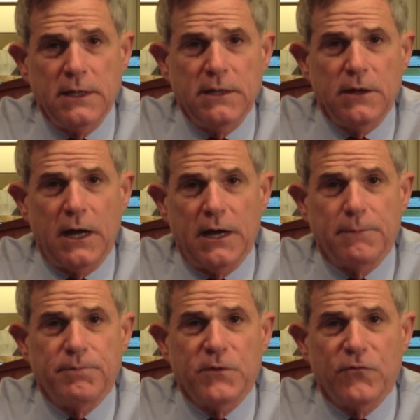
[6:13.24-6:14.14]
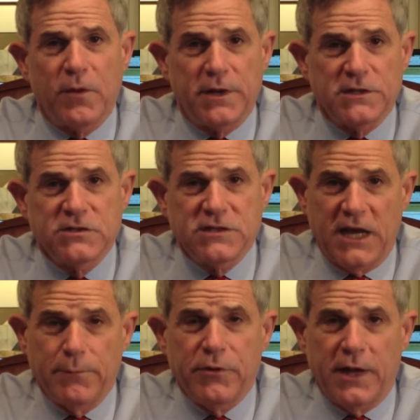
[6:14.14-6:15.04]
from an
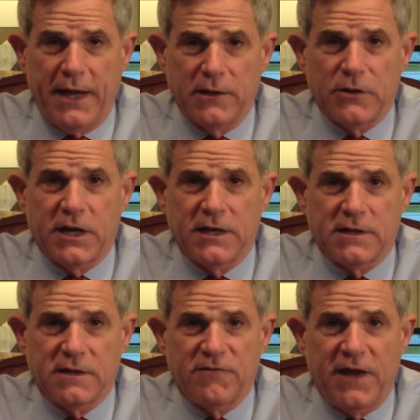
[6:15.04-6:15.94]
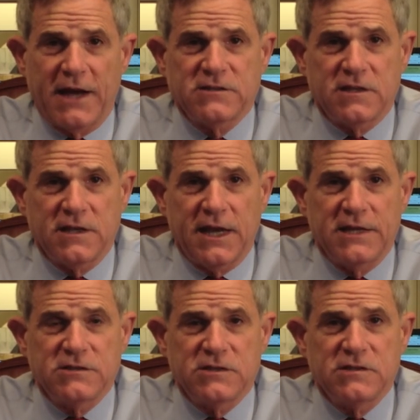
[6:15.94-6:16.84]
estate plan, looking at the facts of the
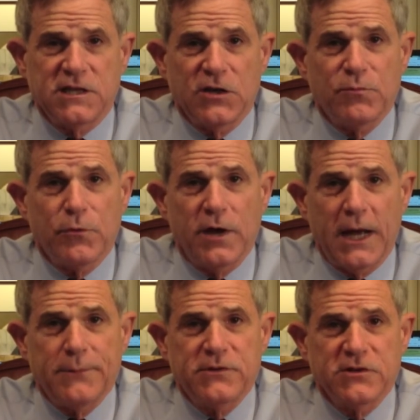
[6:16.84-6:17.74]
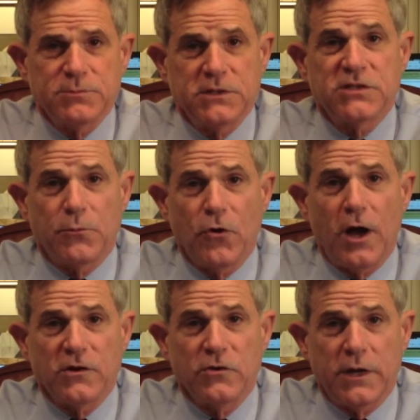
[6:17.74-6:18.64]
case to see if perhaps there's been some
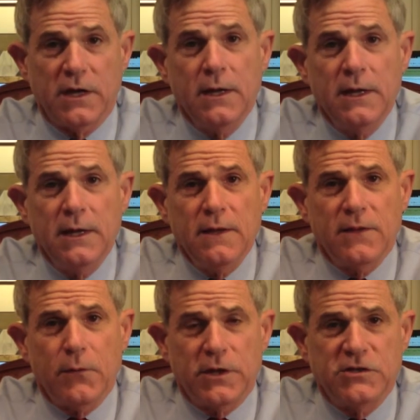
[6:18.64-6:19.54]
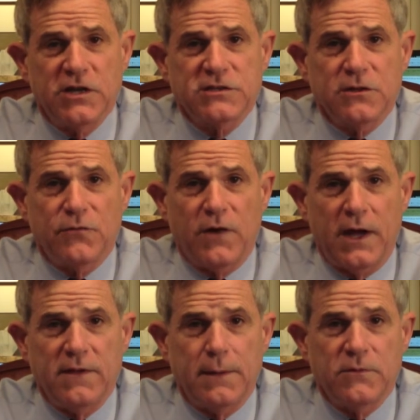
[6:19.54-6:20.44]
wrongdoing that would
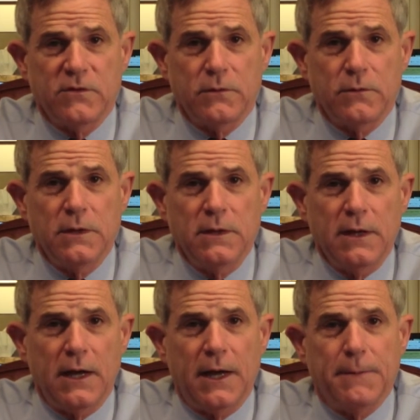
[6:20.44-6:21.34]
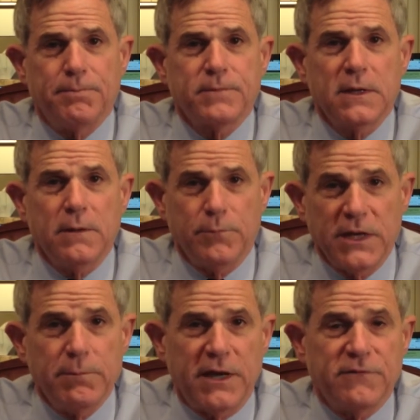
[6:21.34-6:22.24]
justify them to
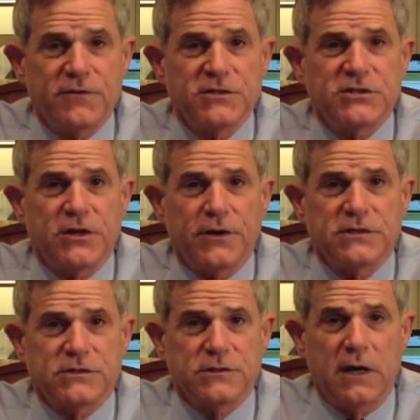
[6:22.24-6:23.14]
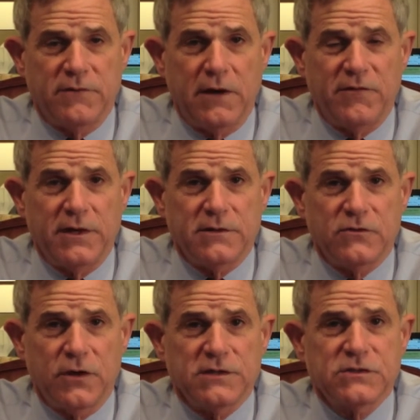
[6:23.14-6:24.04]
be beneficiaries of a
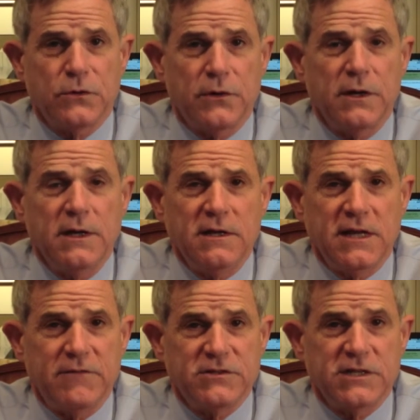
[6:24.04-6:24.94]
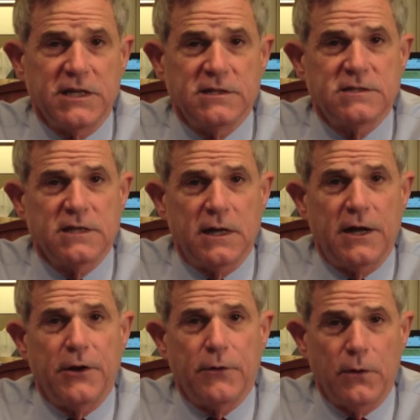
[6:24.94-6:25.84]
trust or devisees
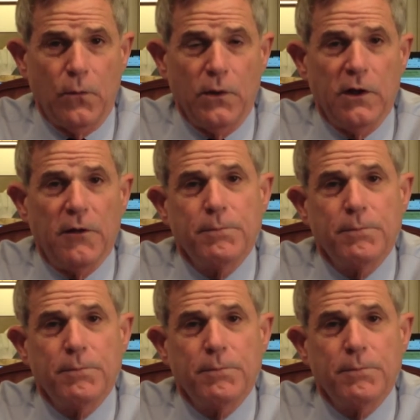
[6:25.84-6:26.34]
under a will.